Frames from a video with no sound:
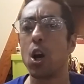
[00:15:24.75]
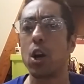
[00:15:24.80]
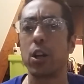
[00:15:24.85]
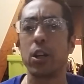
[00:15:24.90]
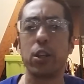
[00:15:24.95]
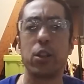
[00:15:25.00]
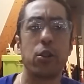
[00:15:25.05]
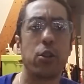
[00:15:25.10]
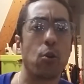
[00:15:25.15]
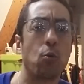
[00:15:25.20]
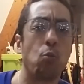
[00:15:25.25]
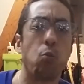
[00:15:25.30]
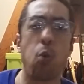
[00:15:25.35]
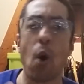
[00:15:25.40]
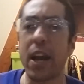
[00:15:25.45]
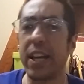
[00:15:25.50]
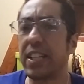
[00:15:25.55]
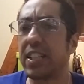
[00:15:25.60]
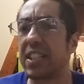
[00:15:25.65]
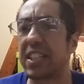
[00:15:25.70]

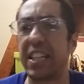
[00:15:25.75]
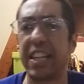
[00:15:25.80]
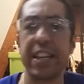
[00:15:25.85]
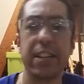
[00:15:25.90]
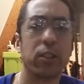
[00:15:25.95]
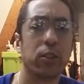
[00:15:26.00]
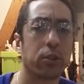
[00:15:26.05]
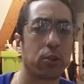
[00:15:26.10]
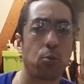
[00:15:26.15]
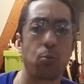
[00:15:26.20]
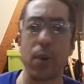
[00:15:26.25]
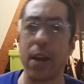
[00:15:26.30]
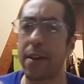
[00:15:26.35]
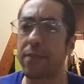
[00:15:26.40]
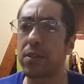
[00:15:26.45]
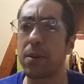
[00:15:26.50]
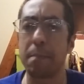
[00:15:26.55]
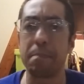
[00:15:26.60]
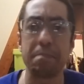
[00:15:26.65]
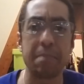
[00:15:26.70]
white guilt, we
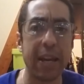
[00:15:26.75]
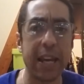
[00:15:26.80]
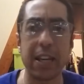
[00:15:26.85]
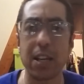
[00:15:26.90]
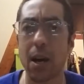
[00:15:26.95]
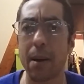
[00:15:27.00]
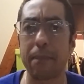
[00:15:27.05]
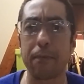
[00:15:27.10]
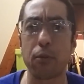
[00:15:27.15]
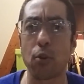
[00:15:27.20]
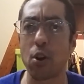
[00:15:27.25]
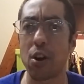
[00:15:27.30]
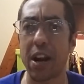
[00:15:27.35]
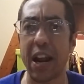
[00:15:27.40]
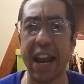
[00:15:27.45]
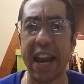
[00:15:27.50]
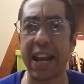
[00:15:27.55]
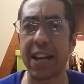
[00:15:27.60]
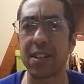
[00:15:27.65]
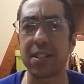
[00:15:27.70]
have to make up for our
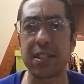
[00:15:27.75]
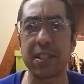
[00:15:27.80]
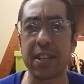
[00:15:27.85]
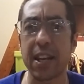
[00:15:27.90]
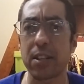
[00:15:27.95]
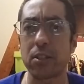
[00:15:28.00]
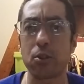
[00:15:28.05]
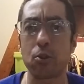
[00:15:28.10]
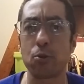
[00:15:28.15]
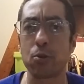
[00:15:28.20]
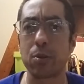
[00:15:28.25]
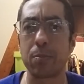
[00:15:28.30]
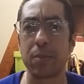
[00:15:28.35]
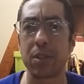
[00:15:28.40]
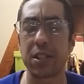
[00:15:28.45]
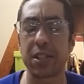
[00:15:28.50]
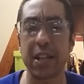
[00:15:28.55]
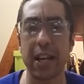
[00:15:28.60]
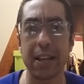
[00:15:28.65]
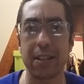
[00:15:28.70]
ancestors'
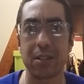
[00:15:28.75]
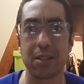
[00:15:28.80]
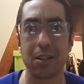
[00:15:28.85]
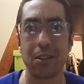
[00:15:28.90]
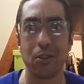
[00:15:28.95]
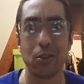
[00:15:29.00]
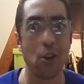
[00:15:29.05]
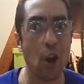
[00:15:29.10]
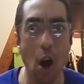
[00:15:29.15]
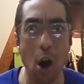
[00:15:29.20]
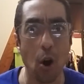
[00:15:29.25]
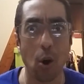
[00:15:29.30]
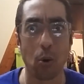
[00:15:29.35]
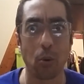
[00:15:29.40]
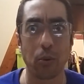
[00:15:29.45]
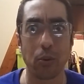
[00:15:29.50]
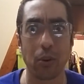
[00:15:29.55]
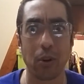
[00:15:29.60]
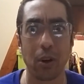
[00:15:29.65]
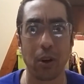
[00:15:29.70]
mistakes.
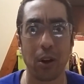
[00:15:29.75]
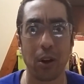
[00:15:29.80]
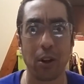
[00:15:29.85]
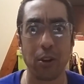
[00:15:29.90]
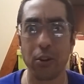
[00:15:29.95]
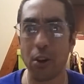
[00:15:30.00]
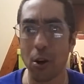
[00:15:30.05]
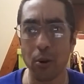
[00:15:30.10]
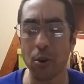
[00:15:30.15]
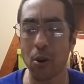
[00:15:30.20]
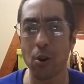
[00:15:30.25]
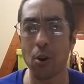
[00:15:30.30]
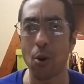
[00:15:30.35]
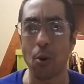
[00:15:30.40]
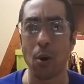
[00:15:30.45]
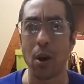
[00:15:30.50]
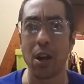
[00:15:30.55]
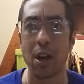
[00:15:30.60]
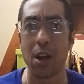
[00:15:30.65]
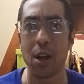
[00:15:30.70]
No, no, no,
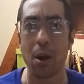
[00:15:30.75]
no.